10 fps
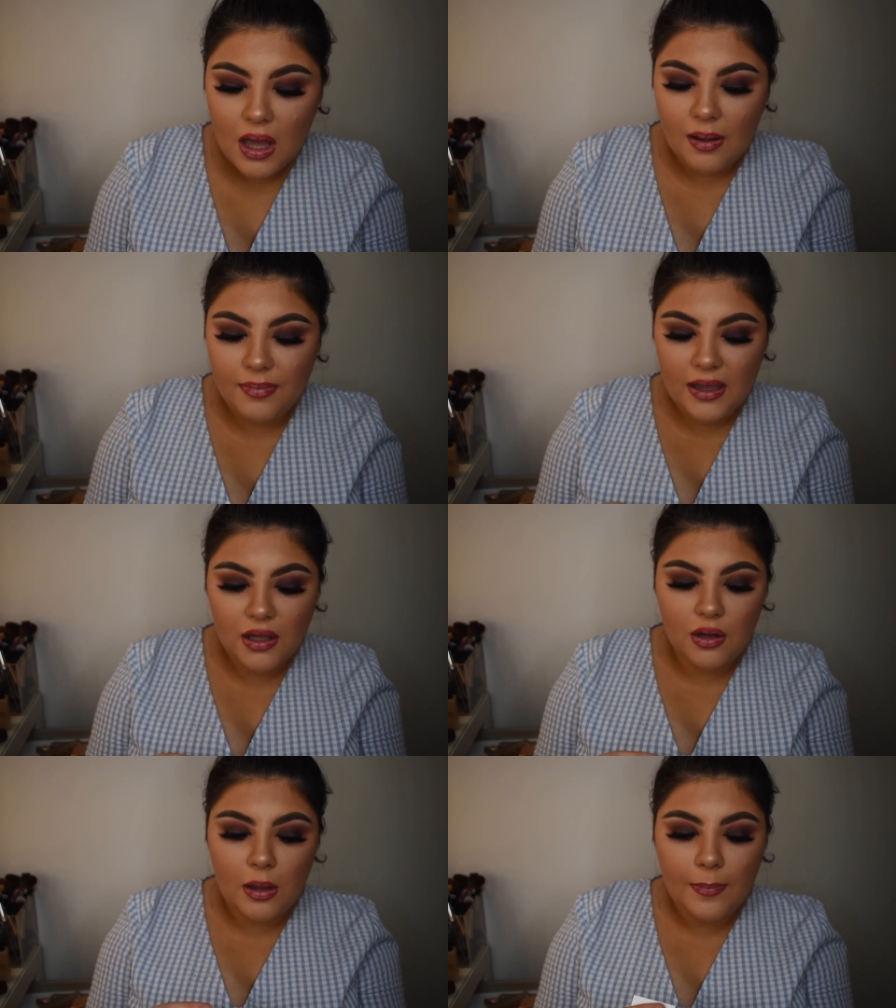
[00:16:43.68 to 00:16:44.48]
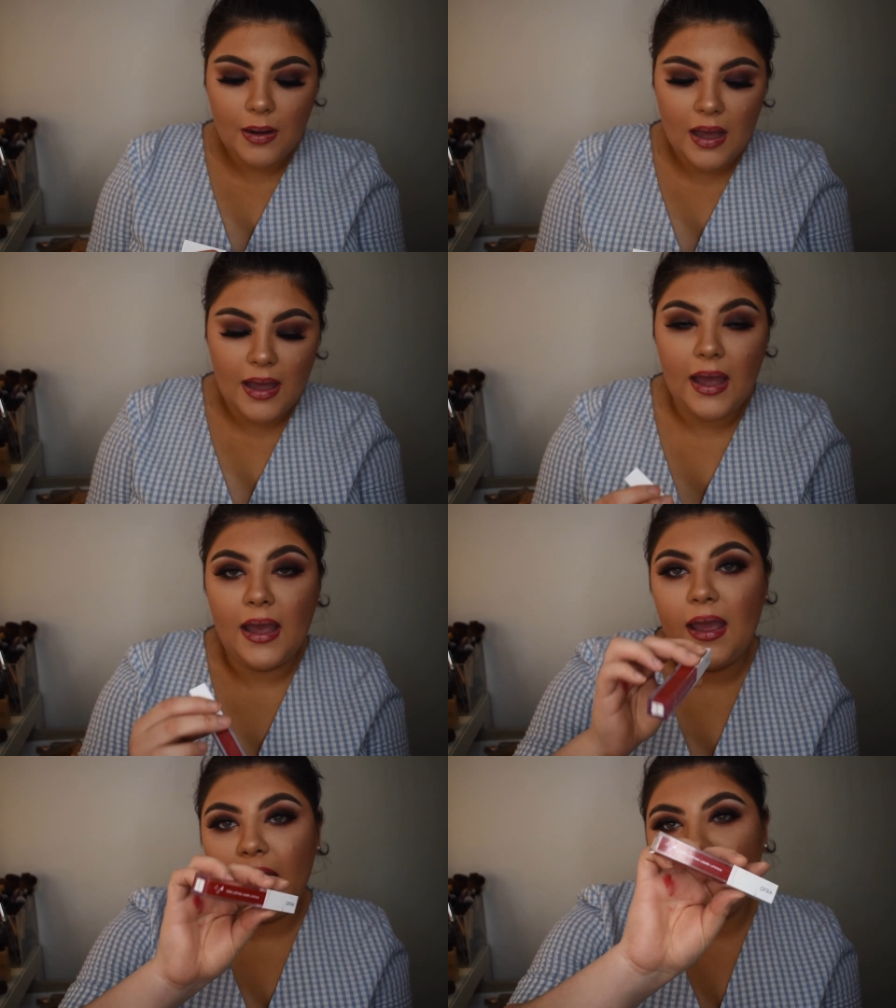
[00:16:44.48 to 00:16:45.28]
I'm then going to apply
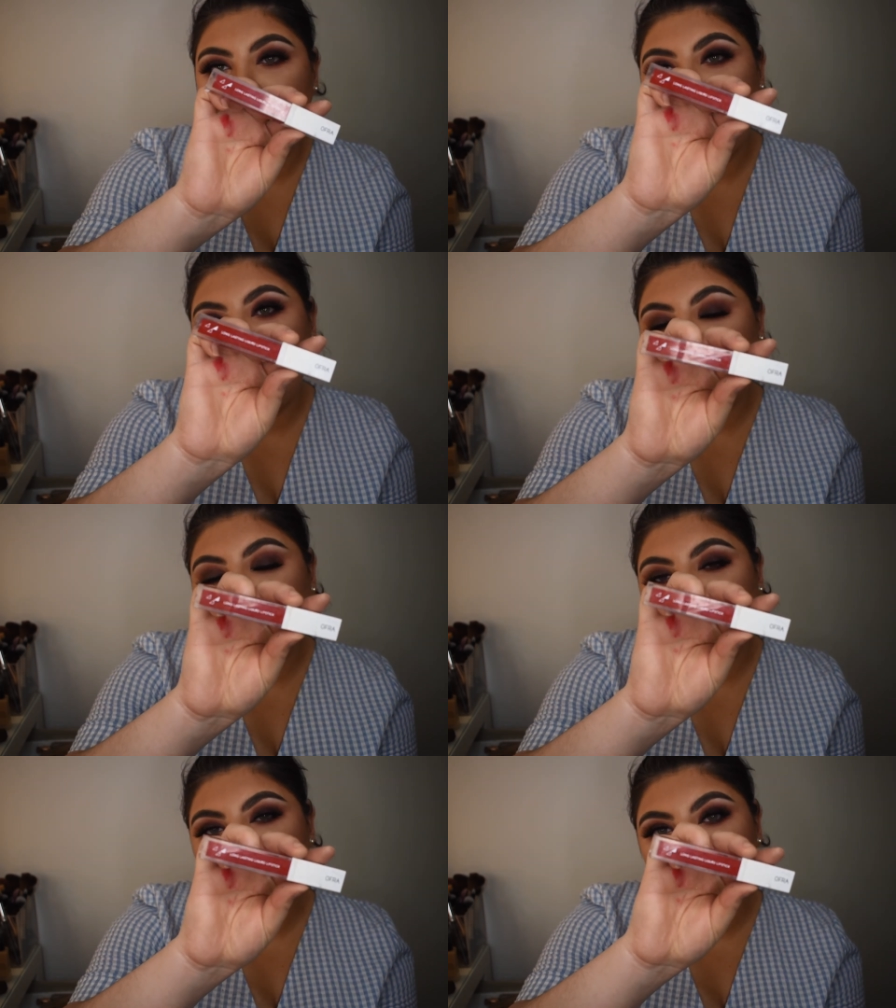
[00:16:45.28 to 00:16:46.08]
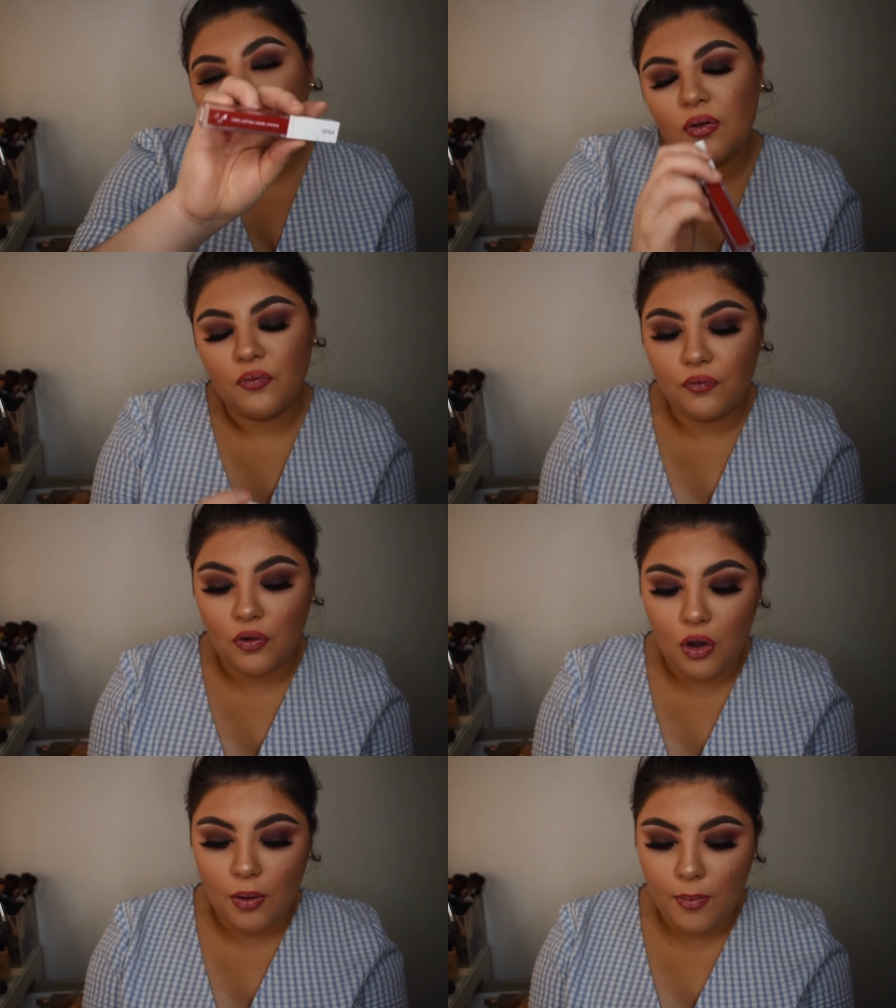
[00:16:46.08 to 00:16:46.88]
a liquid lipstick
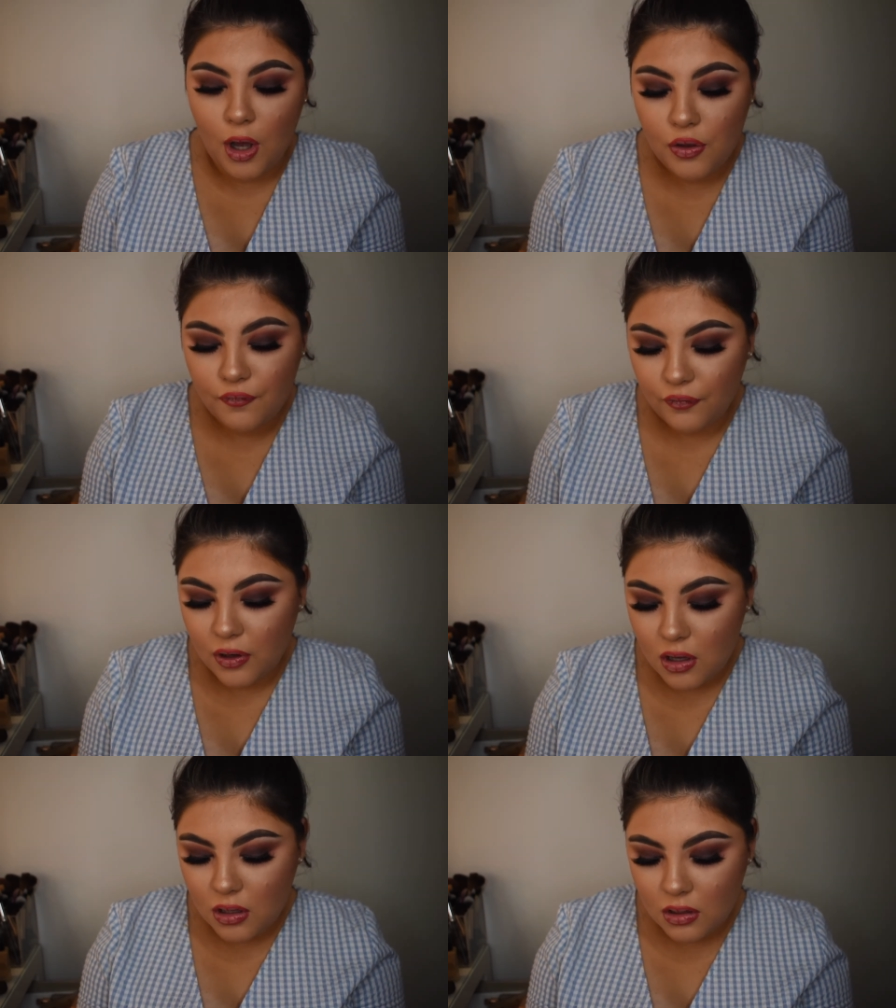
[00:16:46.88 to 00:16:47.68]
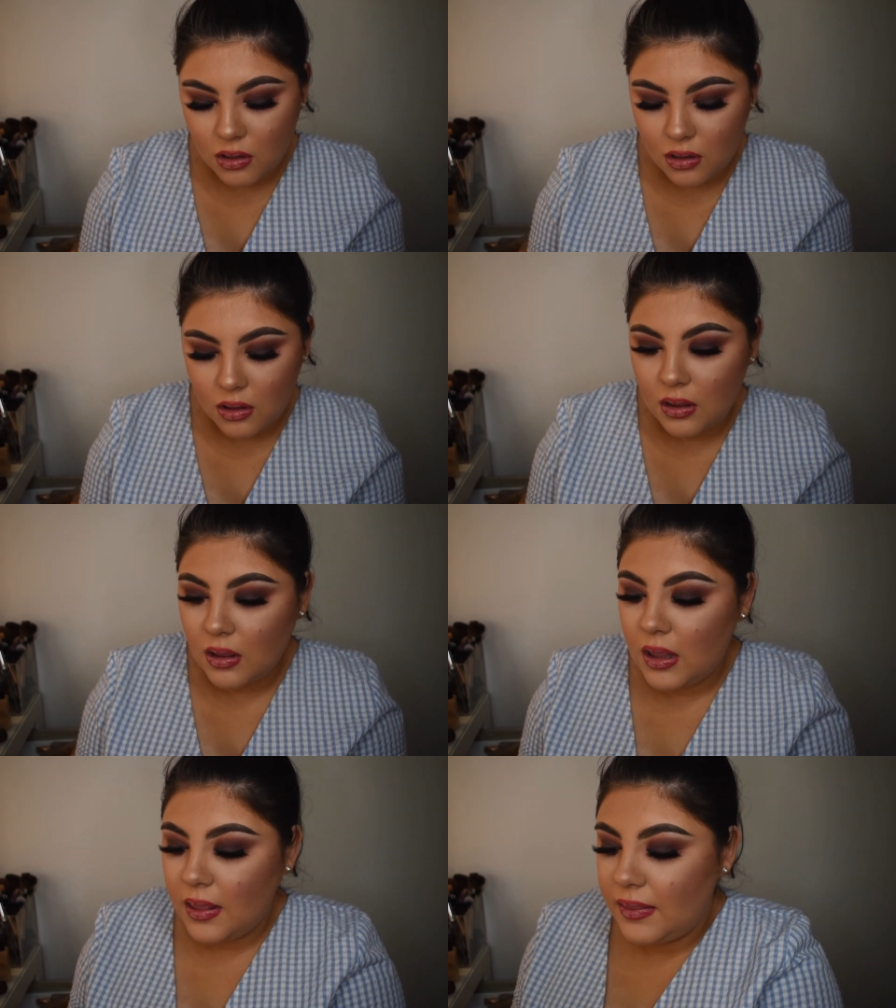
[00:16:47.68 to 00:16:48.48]
from Ofra.
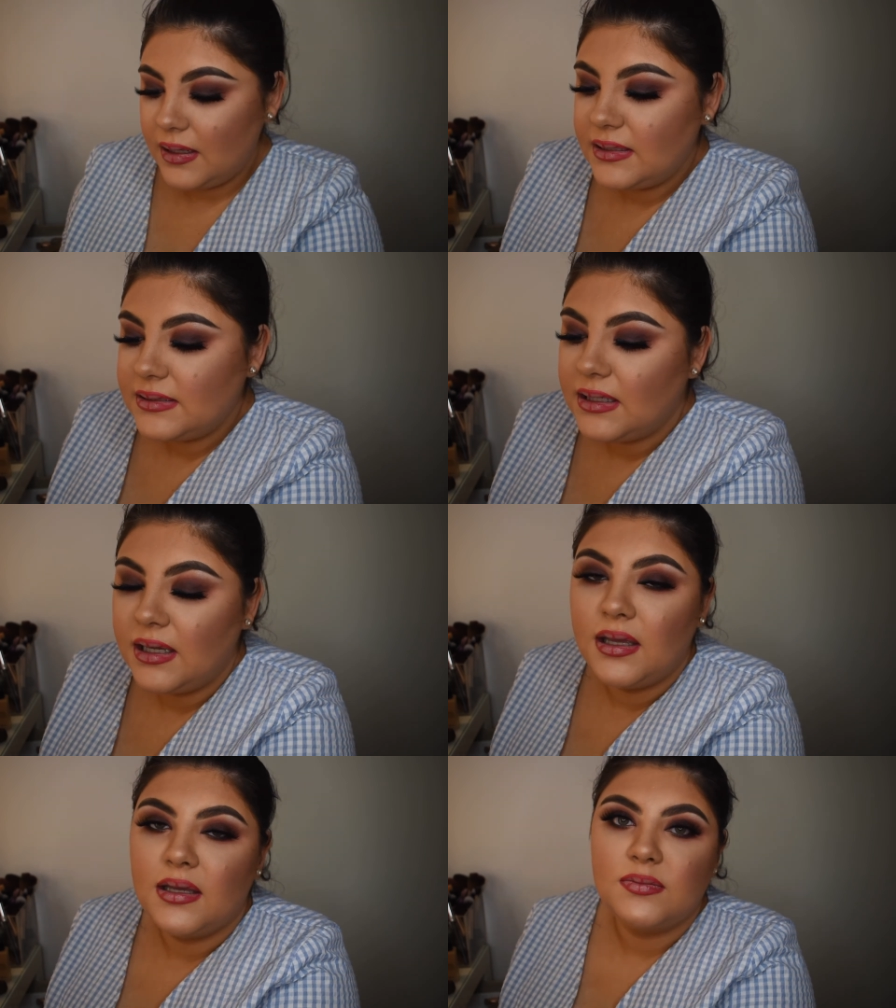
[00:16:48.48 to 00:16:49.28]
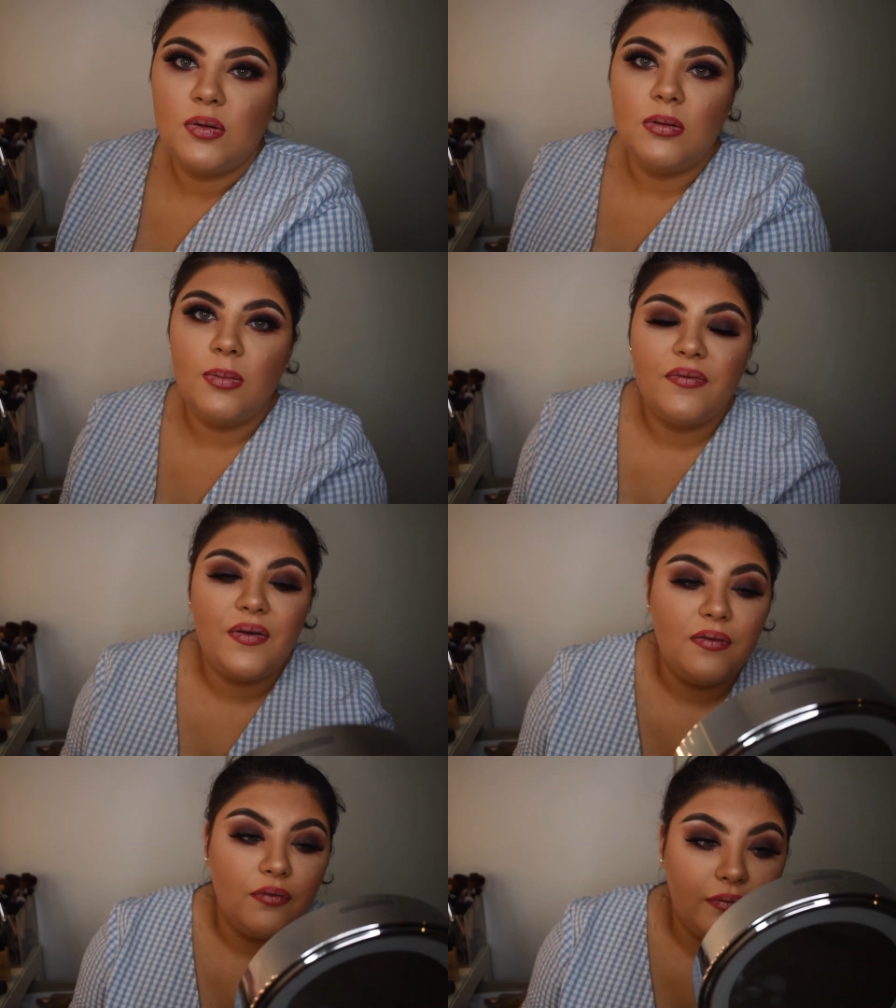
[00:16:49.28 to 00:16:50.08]
This is probably my
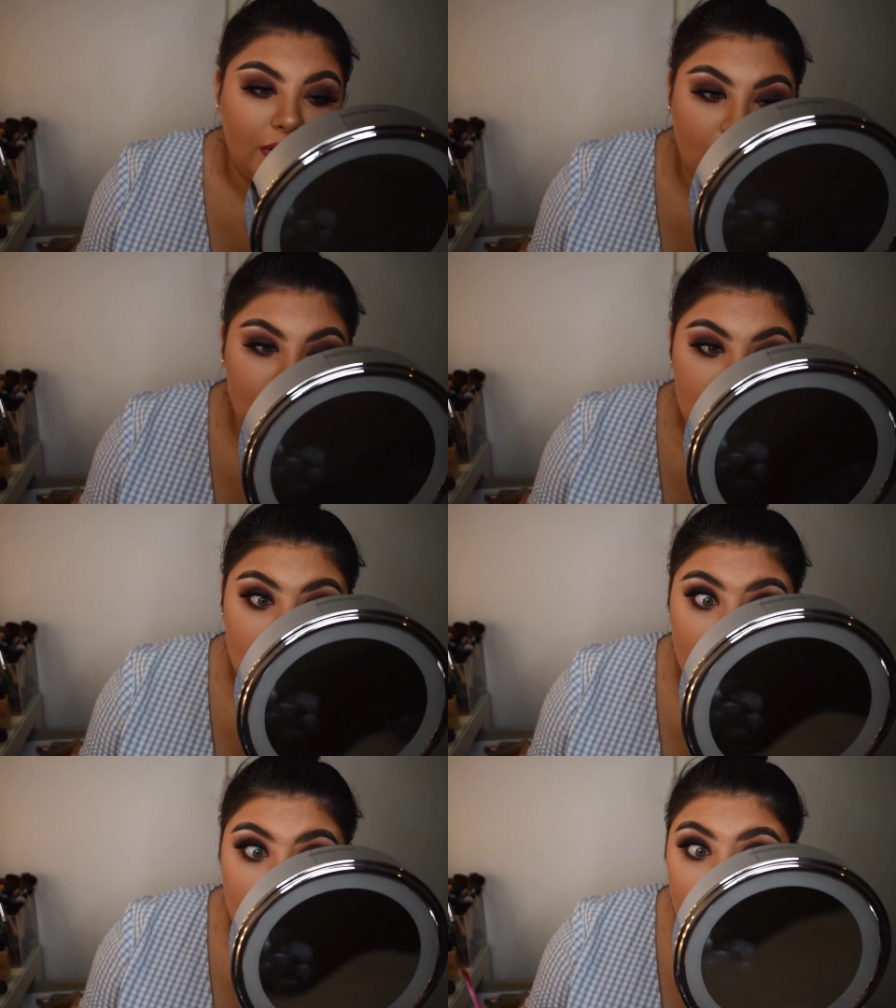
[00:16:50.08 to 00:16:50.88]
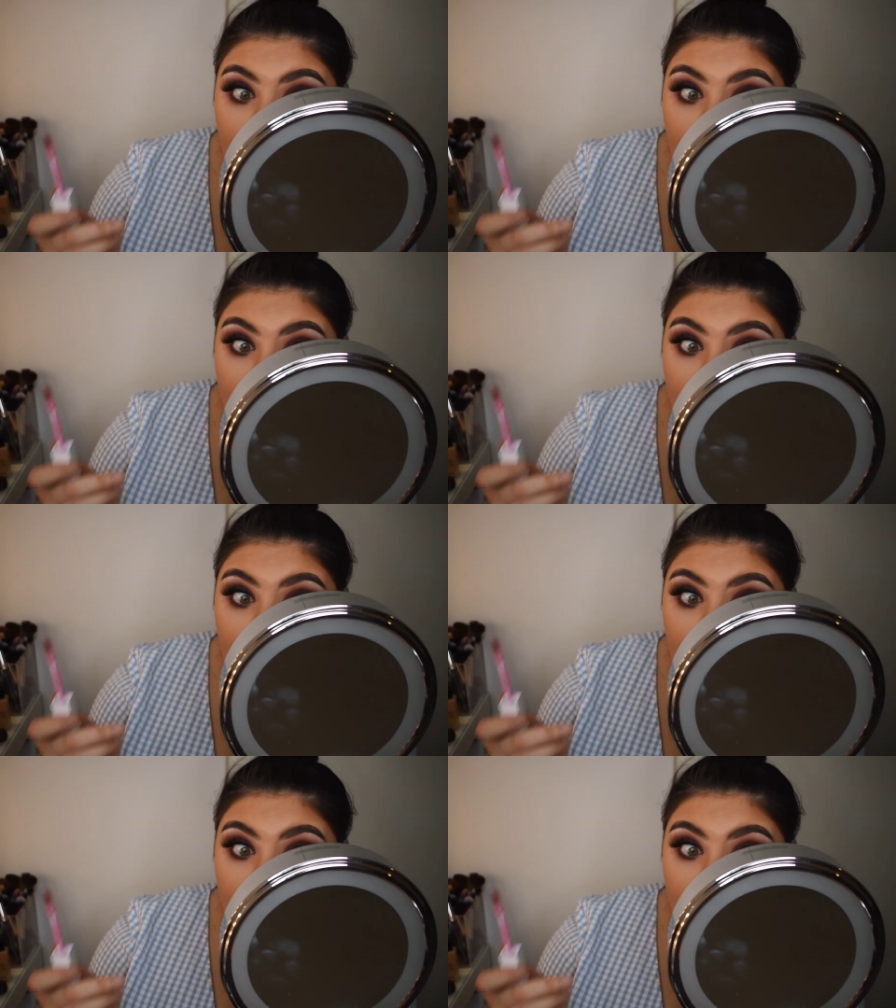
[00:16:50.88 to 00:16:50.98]
favourite red lipstick that